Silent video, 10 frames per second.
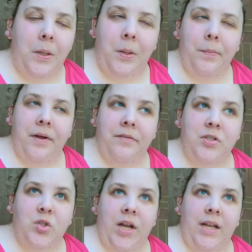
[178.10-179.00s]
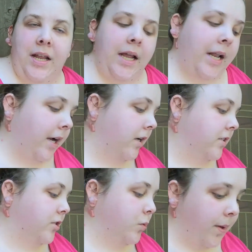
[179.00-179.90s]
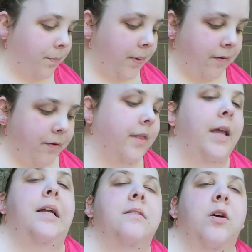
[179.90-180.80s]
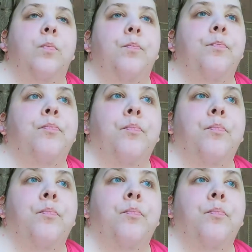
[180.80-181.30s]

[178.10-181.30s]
little bit of straightening, and I got to sweep and everything. So